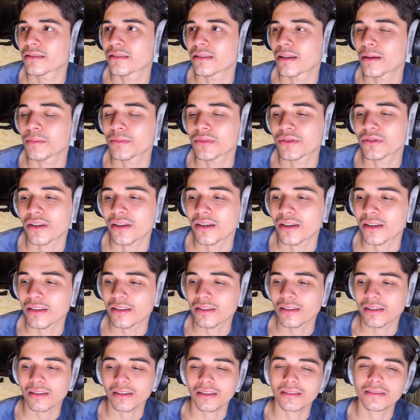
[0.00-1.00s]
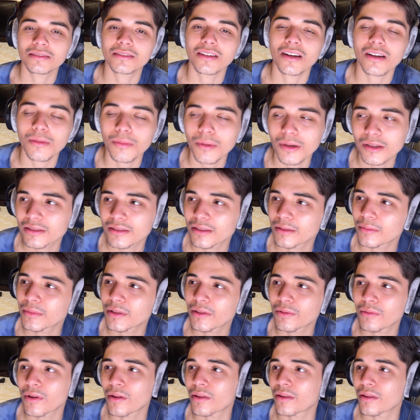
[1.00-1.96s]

I'm sorry. Look, let's talk about something while